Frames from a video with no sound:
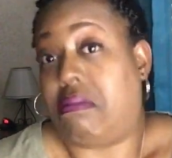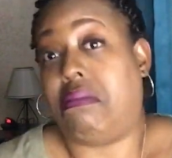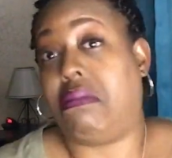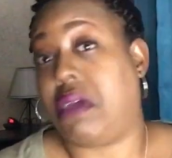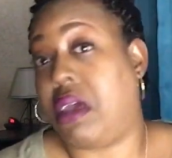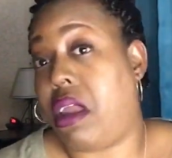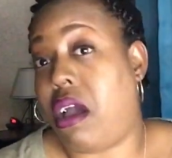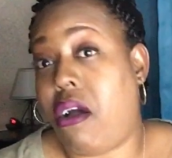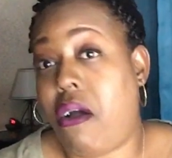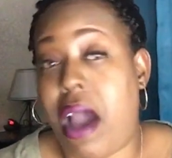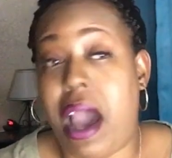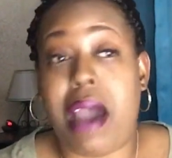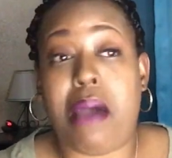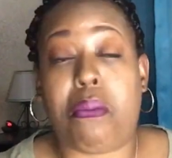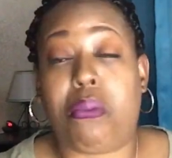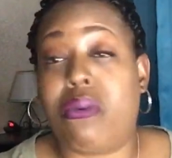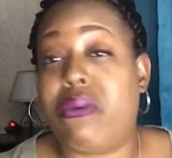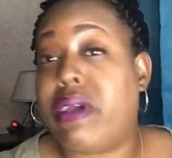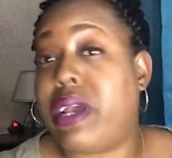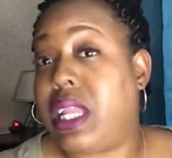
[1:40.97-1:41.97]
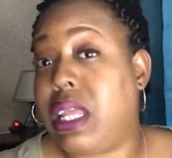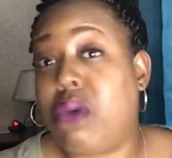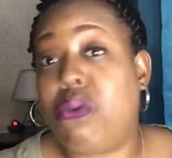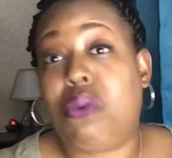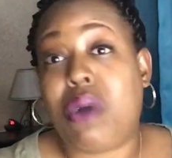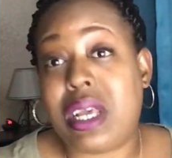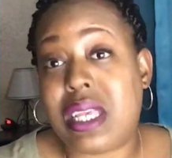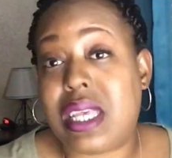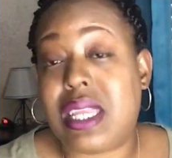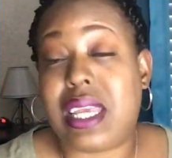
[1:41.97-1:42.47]
You know, I really
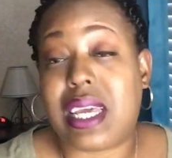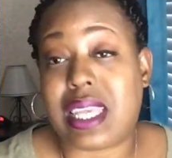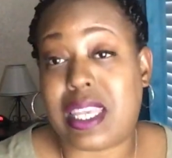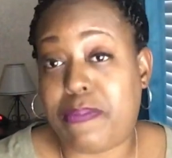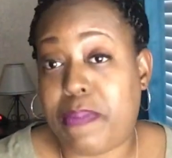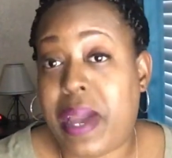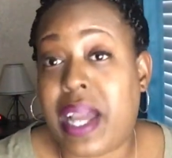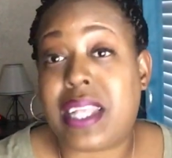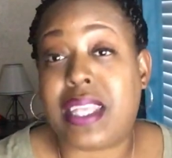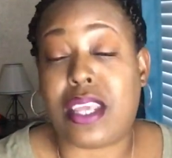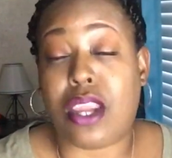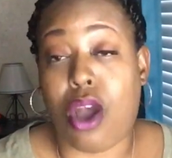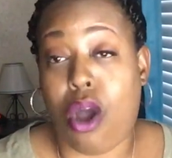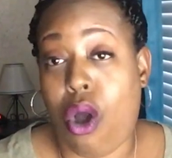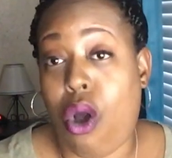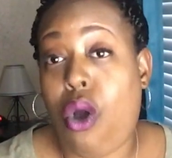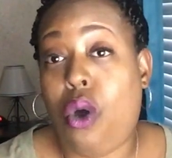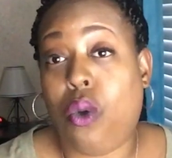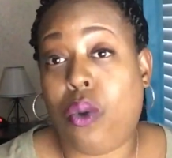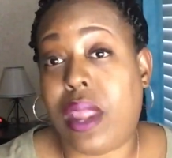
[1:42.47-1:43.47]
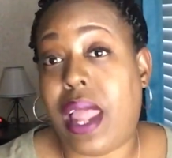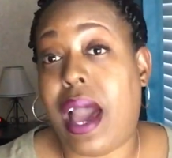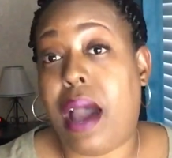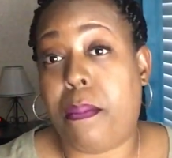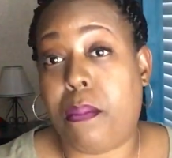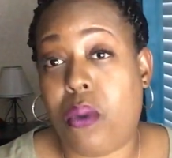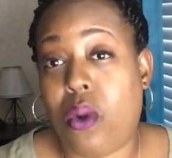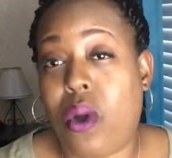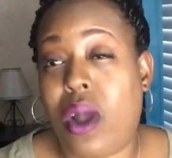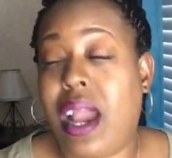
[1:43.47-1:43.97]
wasn't expecting a whole
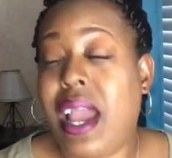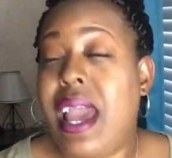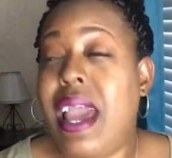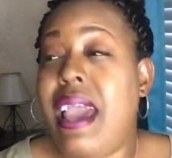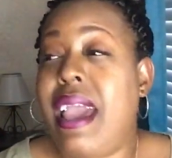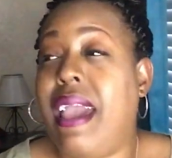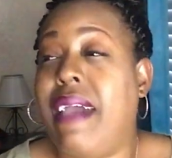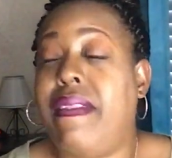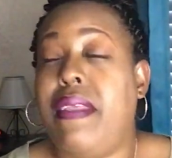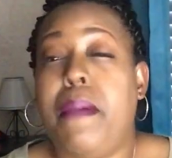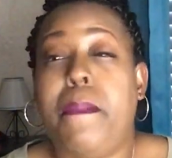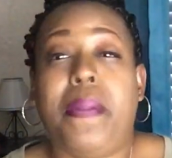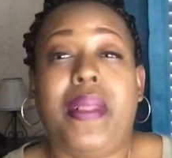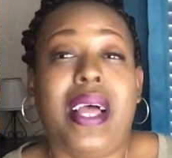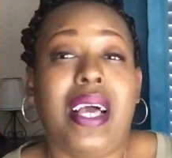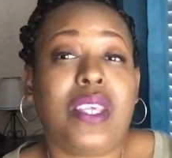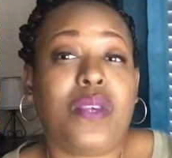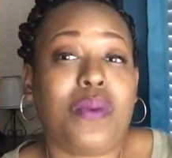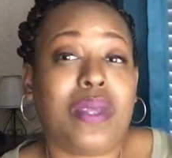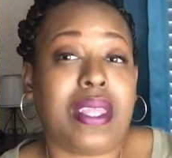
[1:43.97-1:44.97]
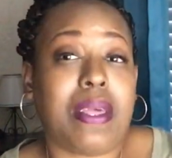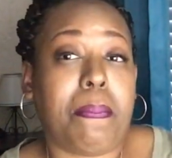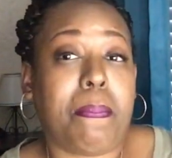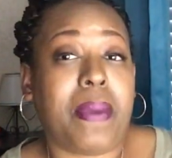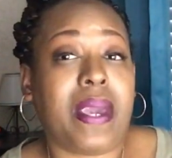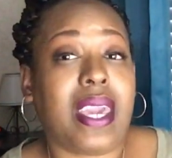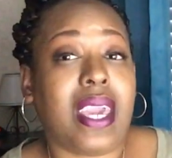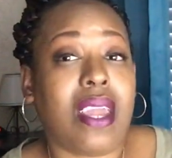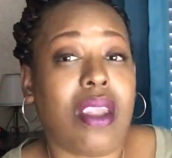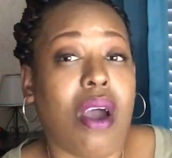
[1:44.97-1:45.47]
lot more. And then plus with it
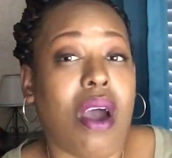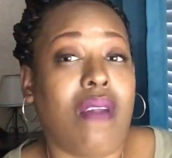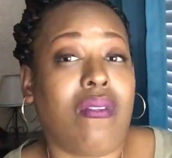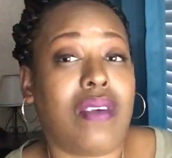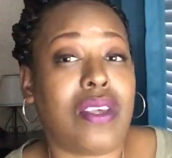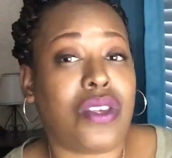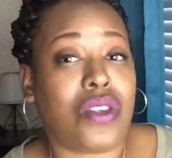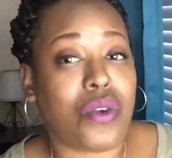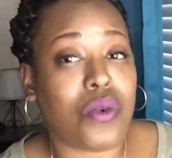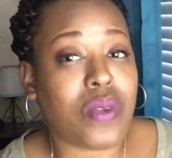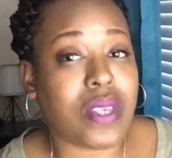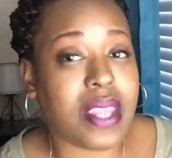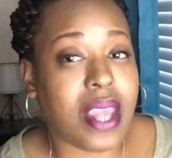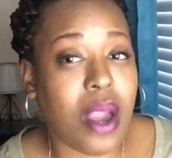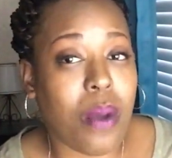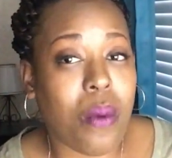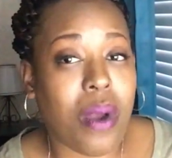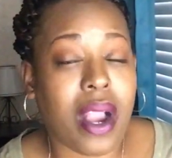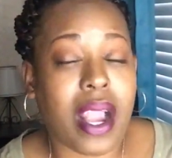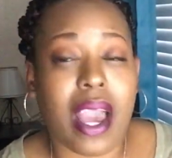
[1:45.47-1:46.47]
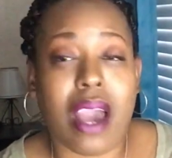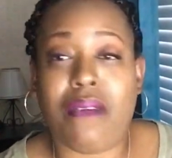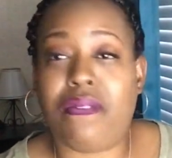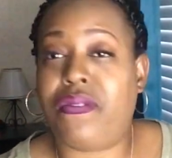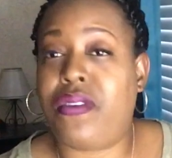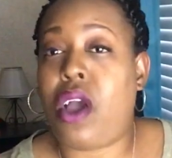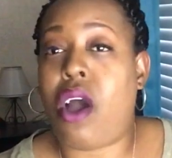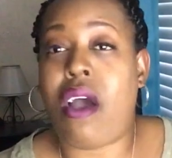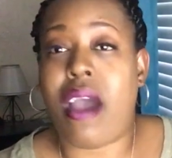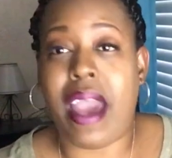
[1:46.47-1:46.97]
being on the Zeus Network, if
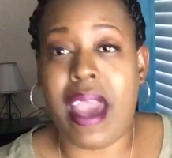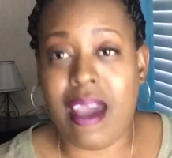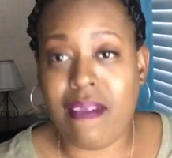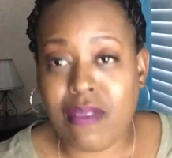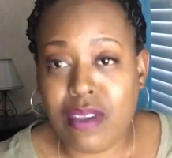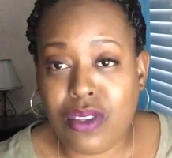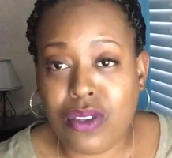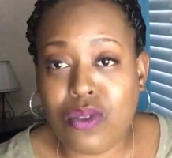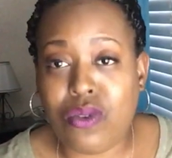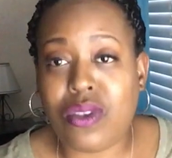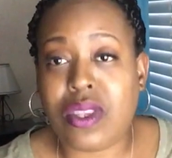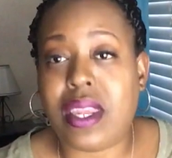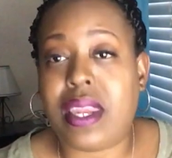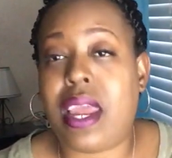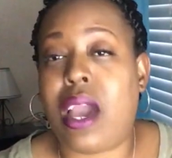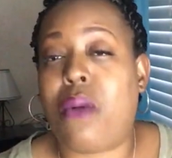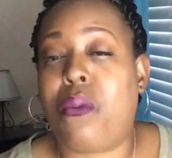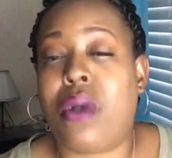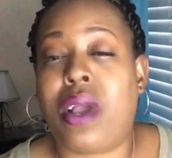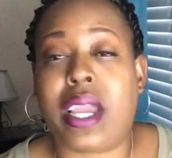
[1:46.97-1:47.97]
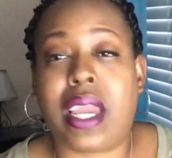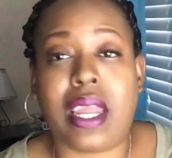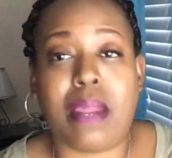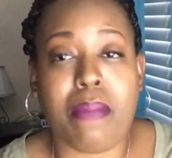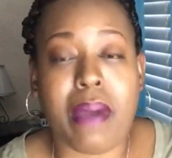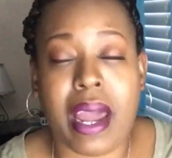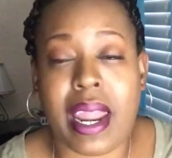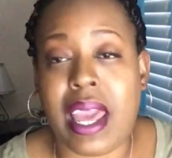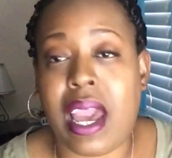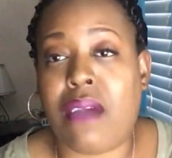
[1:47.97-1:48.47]
y'all have the Zeus Network,
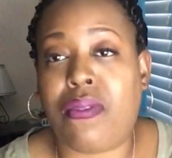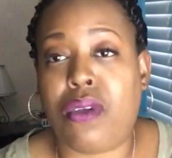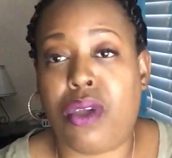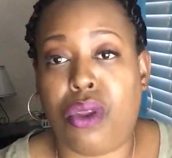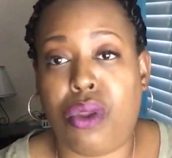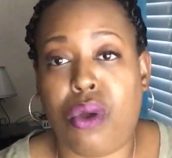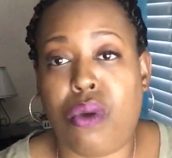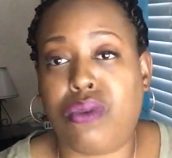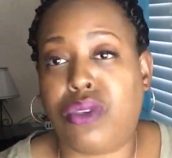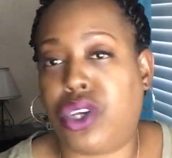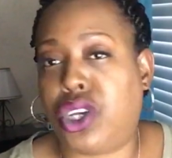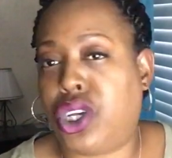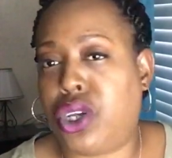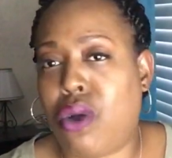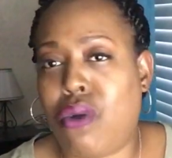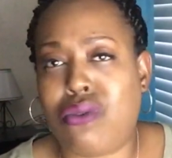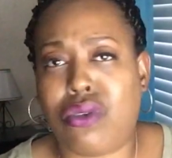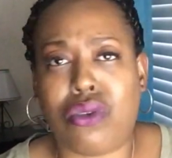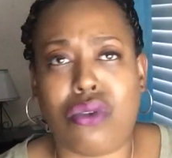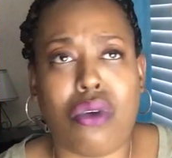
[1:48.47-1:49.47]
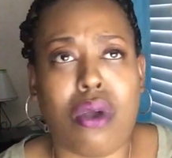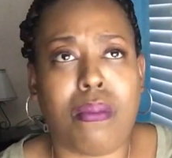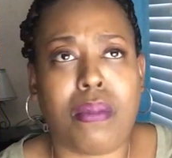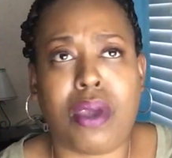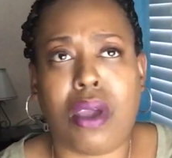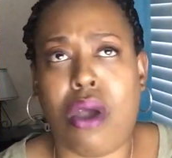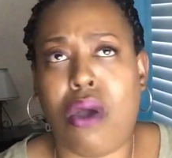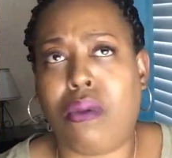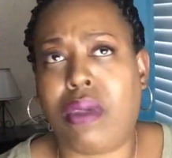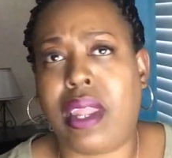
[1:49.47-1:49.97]
anybody out there knows the shows are
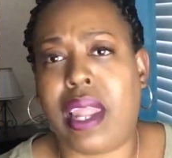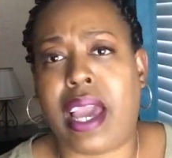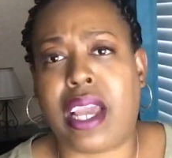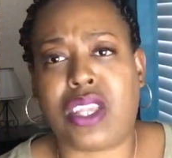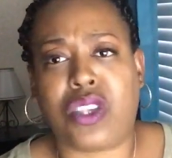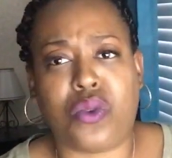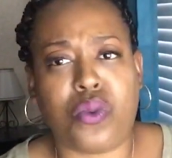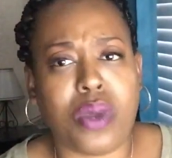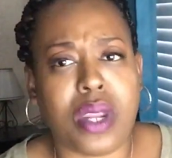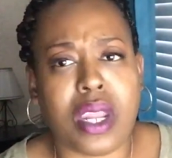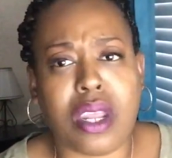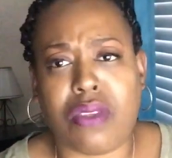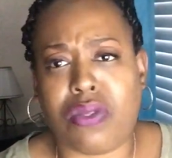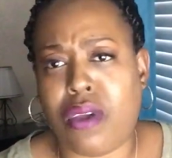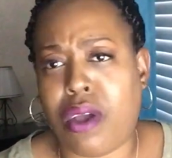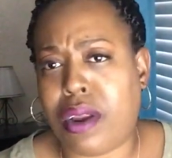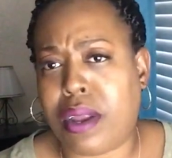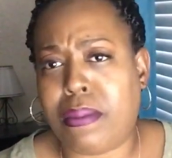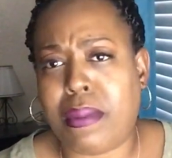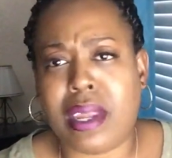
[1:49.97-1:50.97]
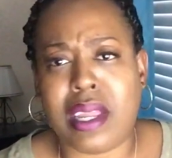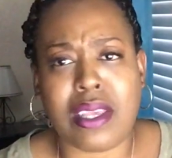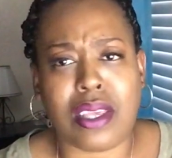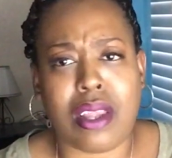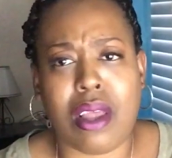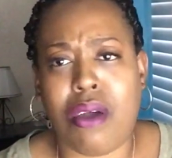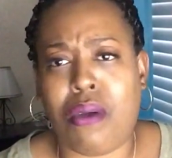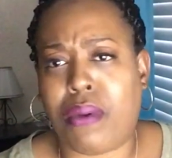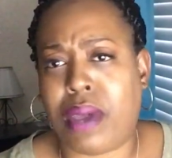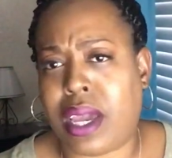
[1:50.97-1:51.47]
normally only like twenty to thirty minutes
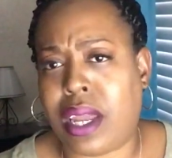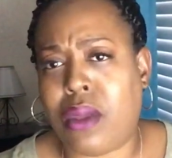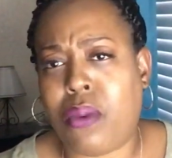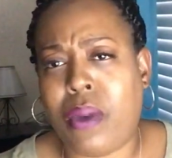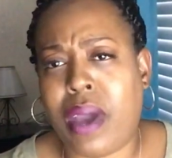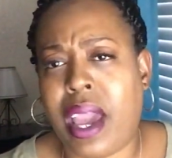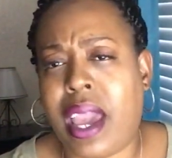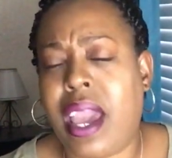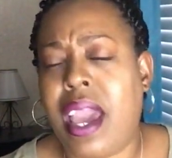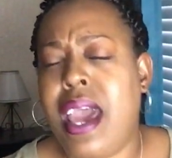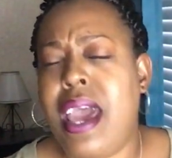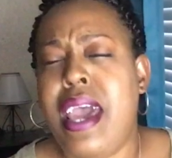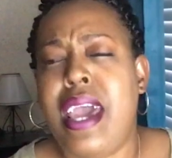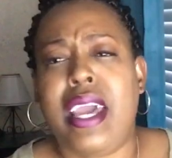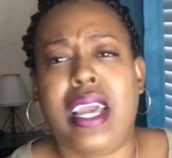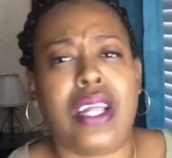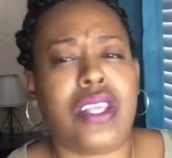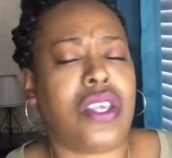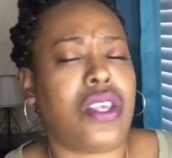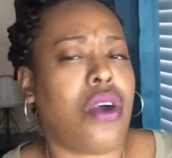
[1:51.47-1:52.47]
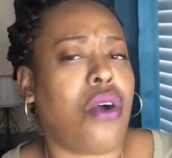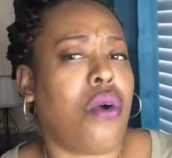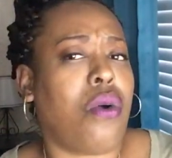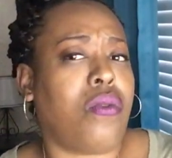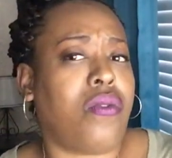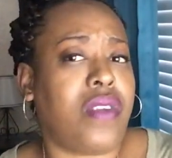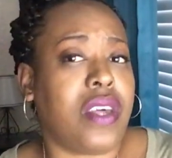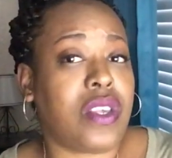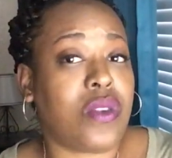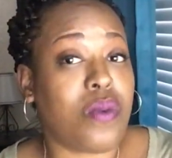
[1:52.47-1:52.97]
long anyway. And so
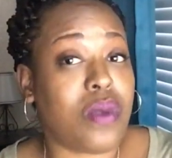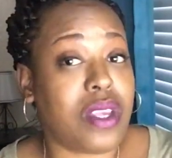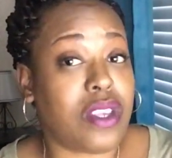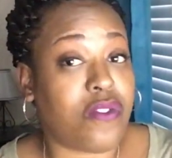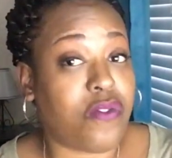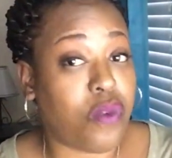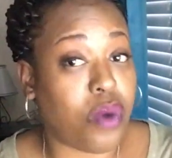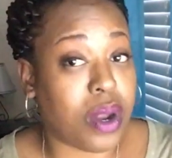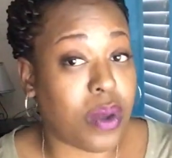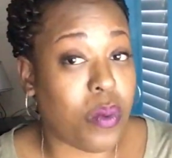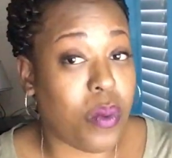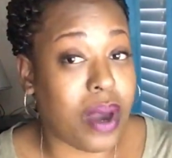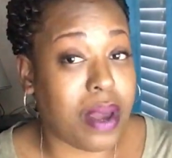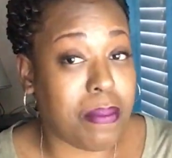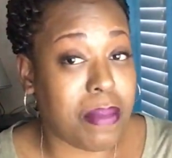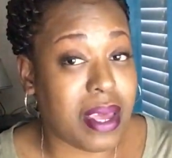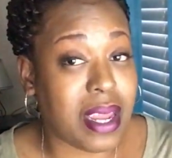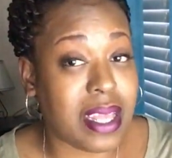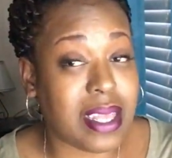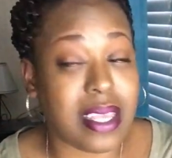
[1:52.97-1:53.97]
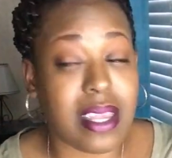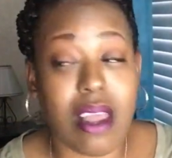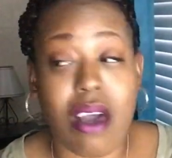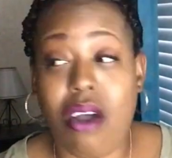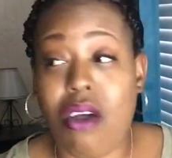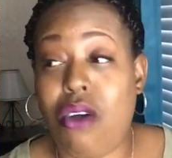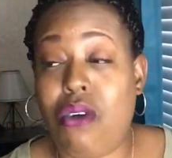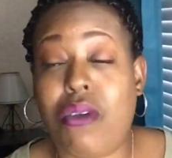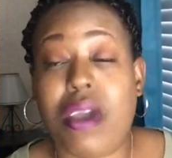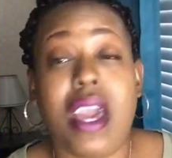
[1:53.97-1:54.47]
this one is forty-one minutes
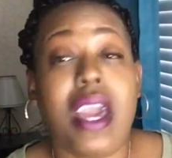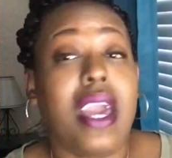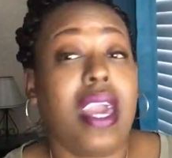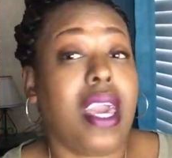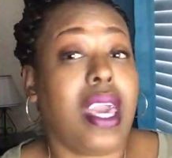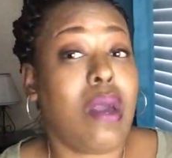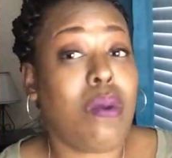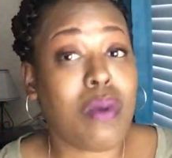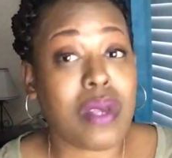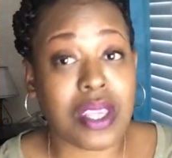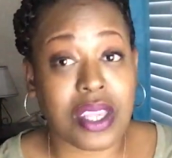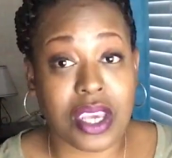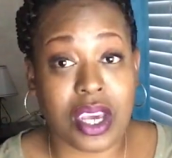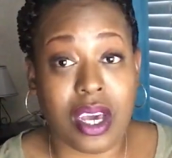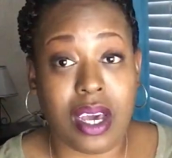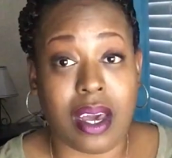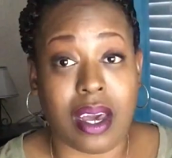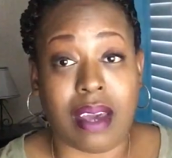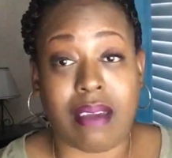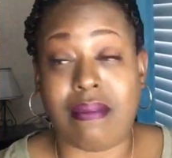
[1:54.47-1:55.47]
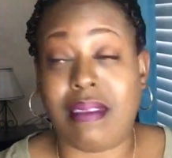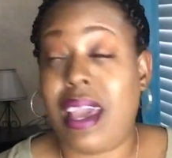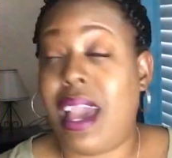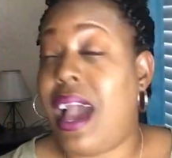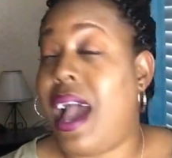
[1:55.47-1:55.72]
long. It was good.